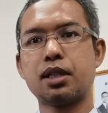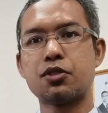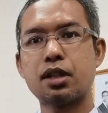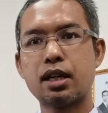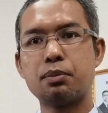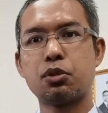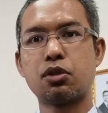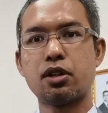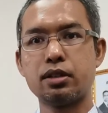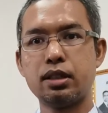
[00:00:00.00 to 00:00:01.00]
Ashabul
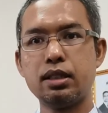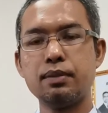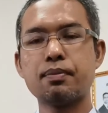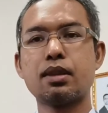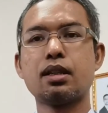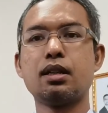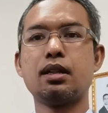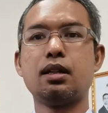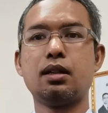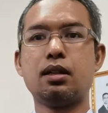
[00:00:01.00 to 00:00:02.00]
Ra'i,
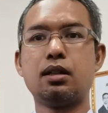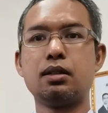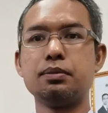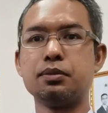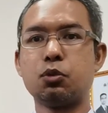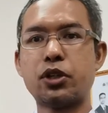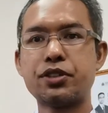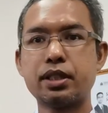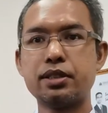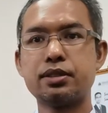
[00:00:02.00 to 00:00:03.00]
or
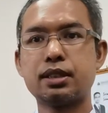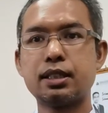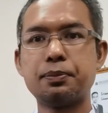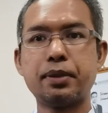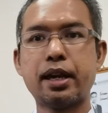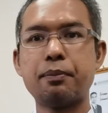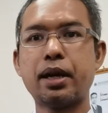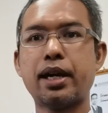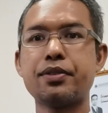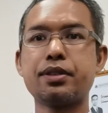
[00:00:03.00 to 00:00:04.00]
Western term them
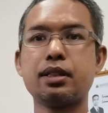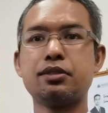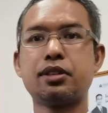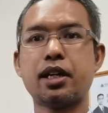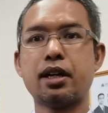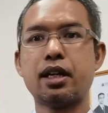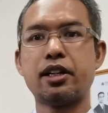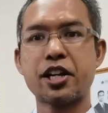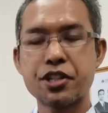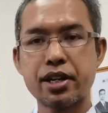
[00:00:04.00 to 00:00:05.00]
as
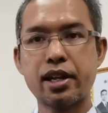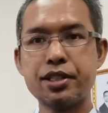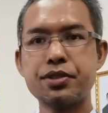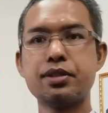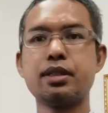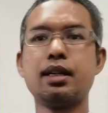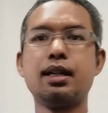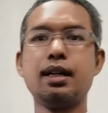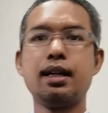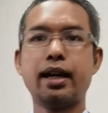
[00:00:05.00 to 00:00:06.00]
rationalists,
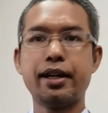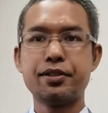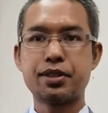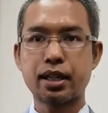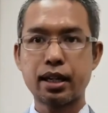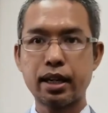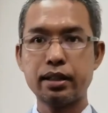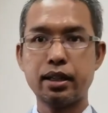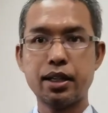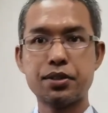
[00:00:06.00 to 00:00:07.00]
and
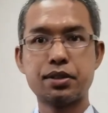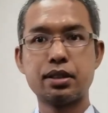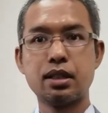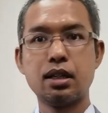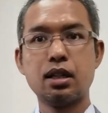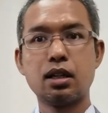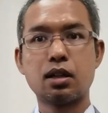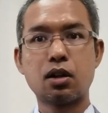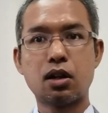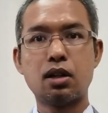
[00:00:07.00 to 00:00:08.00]
second is
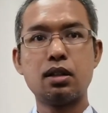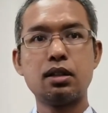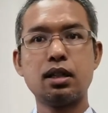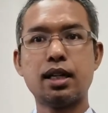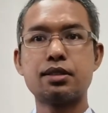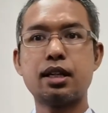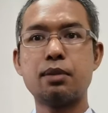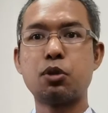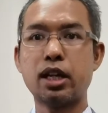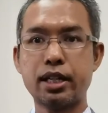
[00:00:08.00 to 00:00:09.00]
called
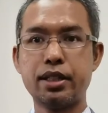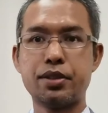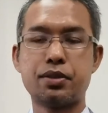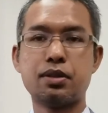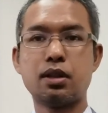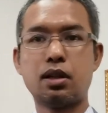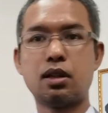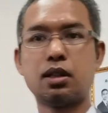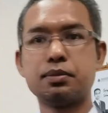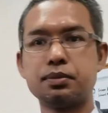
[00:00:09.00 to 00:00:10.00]
Ashabul Hadith,
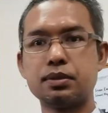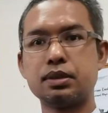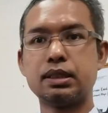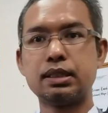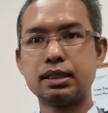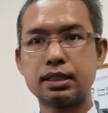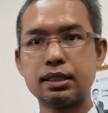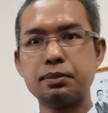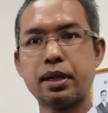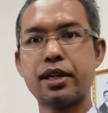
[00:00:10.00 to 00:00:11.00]
or the
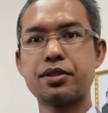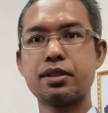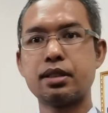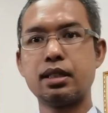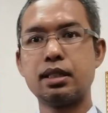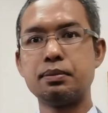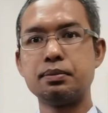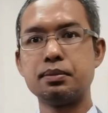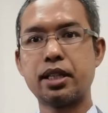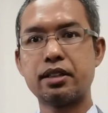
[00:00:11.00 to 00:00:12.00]
term as
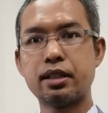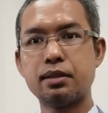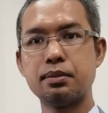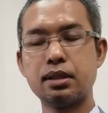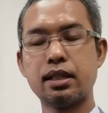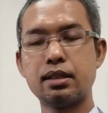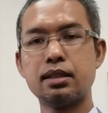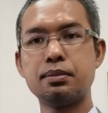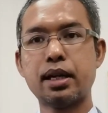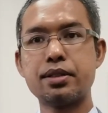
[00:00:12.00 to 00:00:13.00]
they
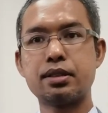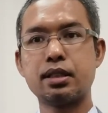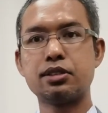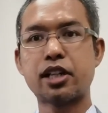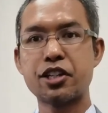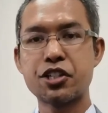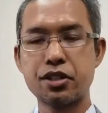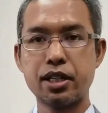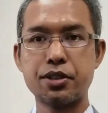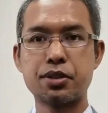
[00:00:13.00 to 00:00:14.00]
term as
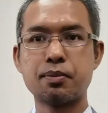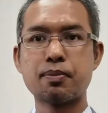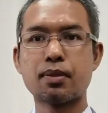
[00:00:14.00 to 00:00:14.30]
traditionalists.